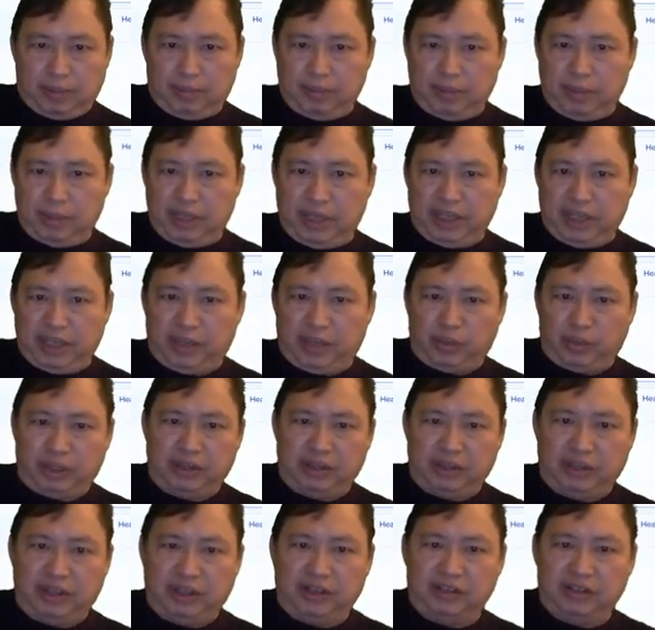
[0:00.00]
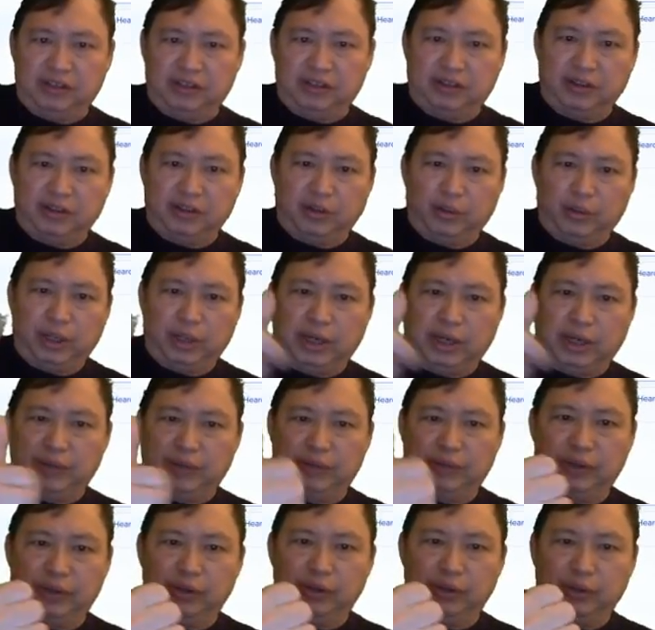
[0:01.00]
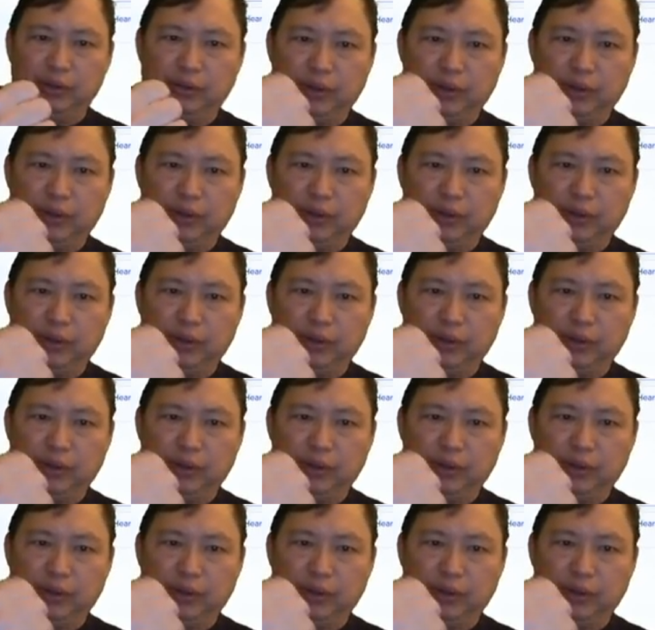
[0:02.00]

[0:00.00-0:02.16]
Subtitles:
and what it does is whatever you